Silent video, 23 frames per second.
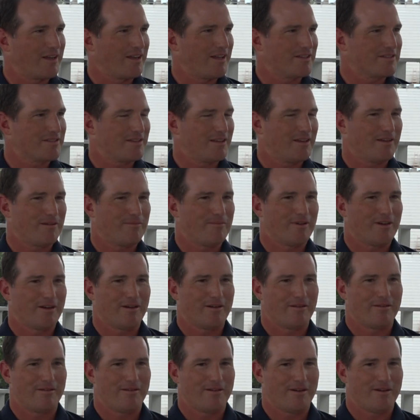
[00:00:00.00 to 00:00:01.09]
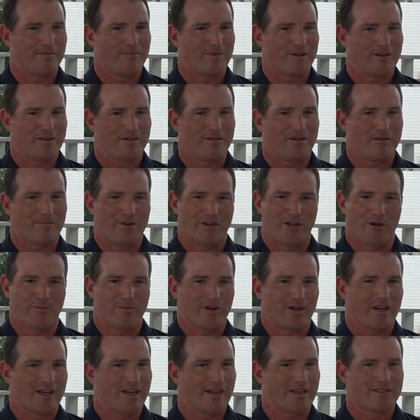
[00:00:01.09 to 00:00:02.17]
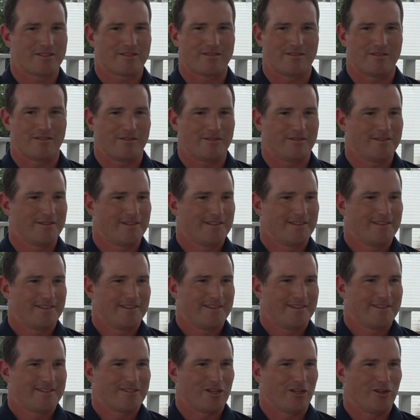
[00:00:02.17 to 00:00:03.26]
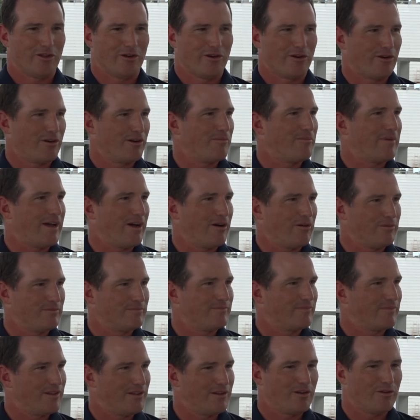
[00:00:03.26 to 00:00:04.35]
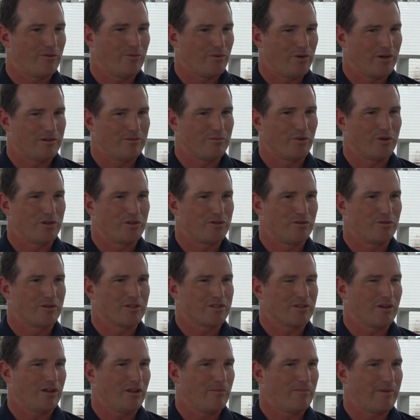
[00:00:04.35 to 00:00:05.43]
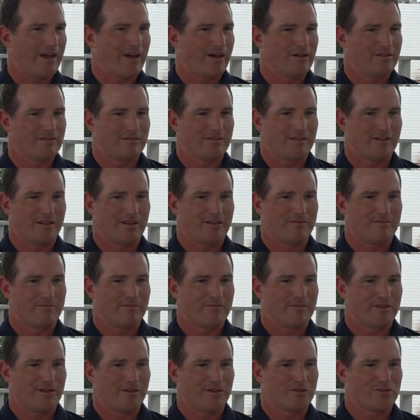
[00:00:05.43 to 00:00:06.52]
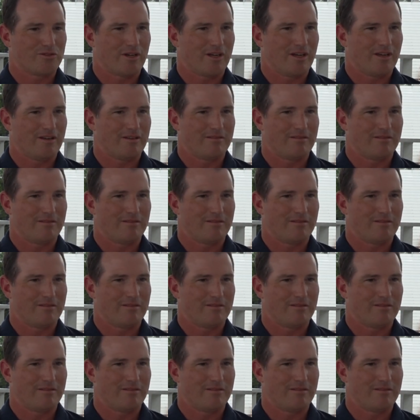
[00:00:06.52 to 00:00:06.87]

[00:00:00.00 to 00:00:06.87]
against them, I'm gonna help our guys to learn about what Duke is all about, and then try